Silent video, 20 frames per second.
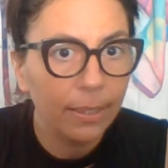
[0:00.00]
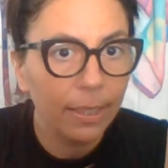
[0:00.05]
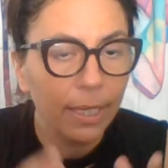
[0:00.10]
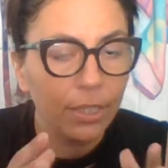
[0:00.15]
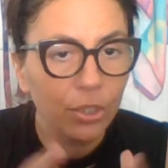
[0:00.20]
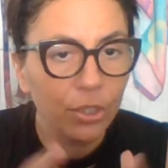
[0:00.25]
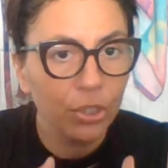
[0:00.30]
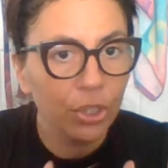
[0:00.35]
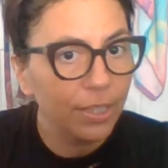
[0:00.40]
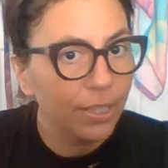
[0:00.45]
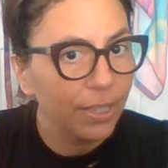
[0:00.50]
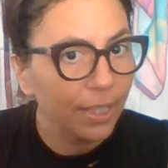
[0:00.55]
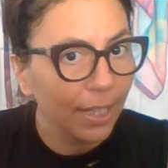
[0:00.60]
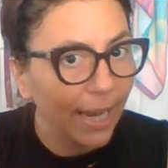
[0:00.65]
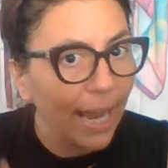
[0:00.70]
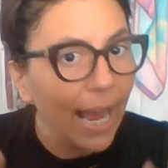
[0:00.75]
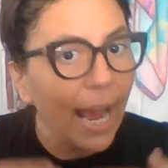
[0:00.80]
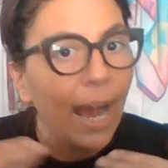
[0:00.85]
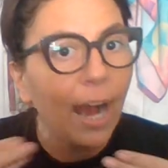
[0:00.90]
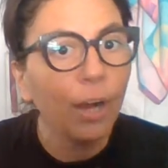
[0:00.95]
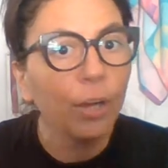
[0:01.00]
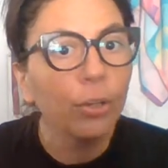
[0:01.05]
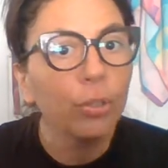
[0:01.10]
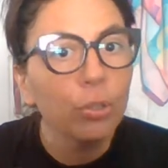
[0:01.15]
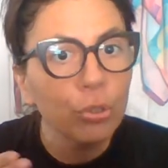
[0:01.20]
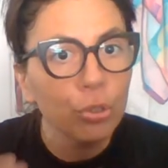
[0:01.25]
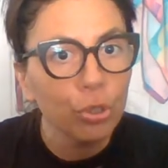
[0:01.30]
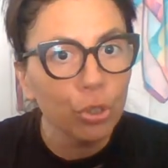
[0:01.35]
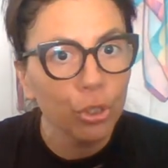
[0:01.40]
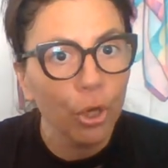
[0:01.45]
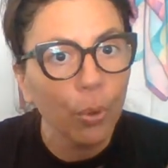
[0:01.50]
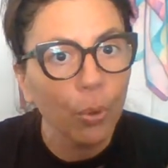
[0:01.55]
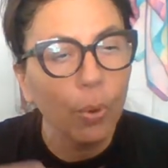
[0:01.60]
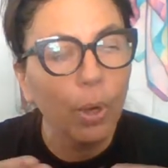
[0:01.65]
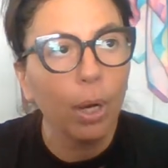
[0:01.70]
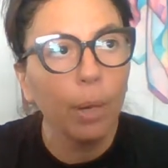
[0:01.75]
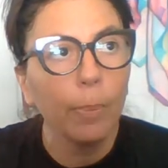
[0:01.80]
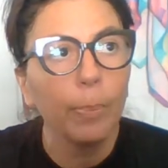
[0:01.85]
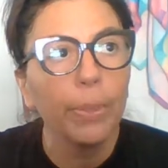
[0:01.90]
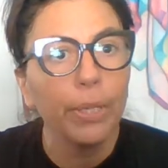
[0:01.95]
it's just like how you show
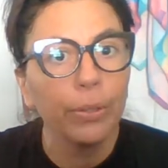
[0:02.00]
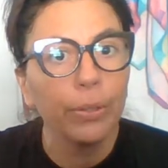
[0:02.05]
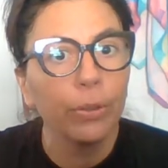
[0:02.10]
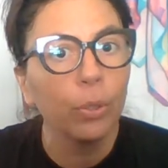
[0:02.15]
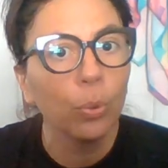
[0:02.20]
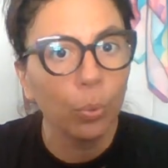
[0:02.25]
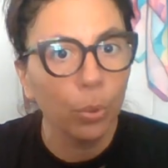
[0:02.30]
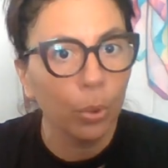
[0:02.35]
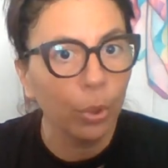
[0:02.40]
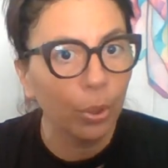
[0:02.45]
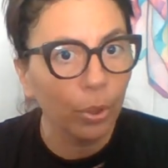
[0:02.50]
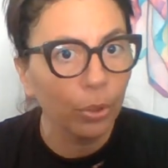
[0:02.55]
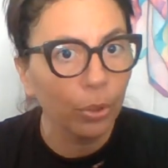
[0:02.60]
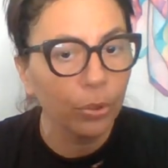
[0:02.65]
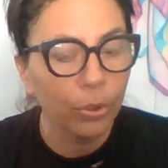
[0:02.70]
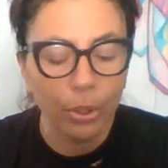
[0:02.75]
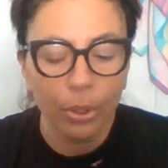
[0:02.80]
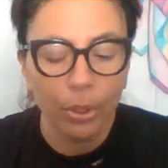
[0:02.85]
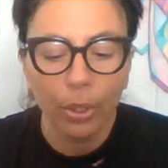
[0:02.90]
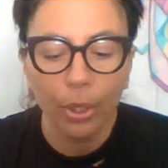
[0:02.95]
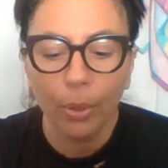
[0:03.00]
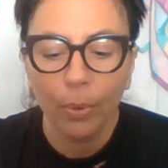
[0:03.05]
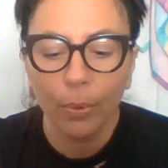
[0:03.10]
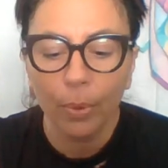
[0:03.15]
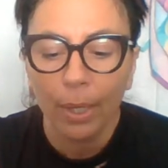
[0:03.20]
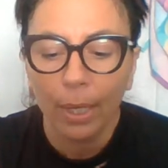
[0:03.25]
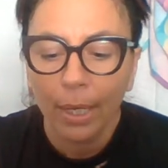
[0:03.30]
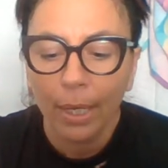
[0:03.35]
up in the world, you know,